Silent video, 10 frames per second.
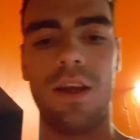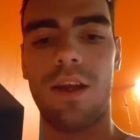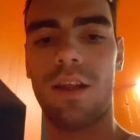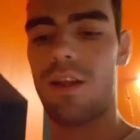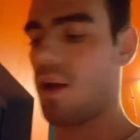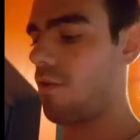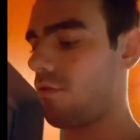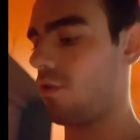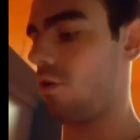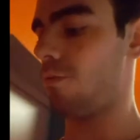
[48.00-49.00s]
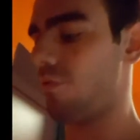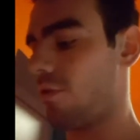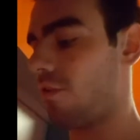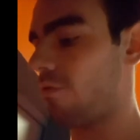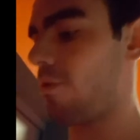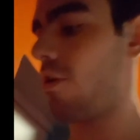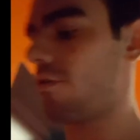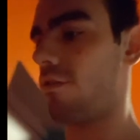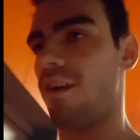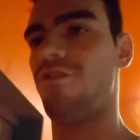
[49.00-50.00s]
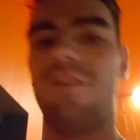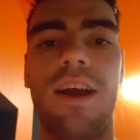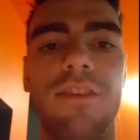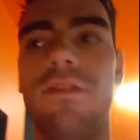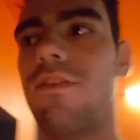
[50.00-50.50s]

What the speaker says: and I have to go upstairs to my auntie's actually, ask